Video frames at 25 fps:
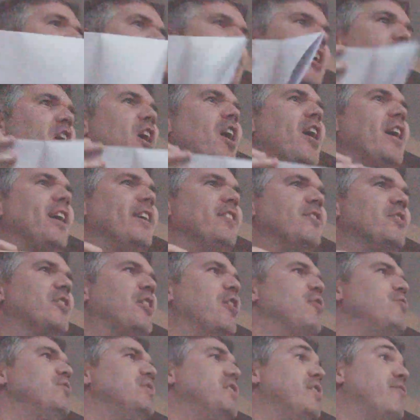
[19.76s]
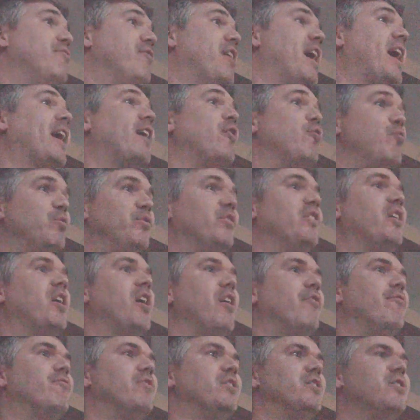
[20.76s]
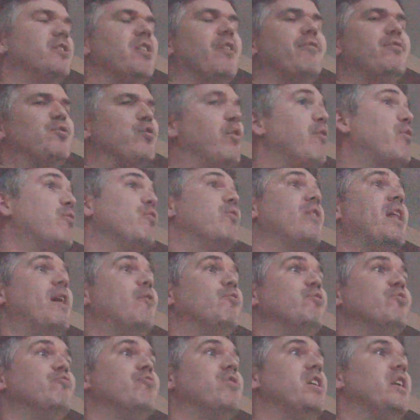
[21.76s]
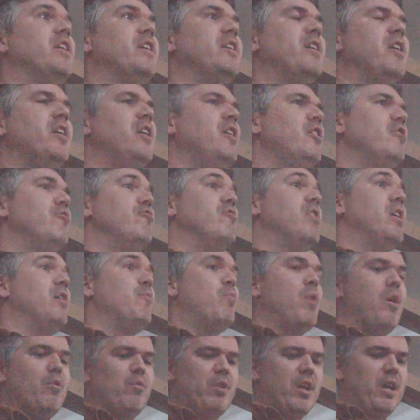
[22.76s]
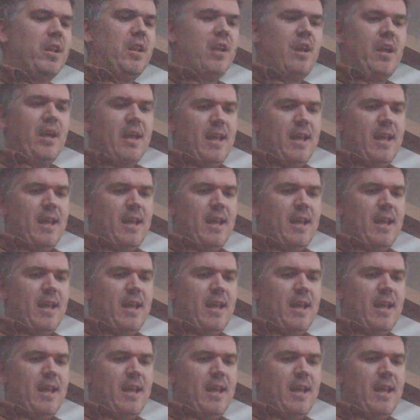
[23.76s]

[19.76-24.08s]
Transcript: cutting to loads of different angles and covering stuff. So I thought that was really well done.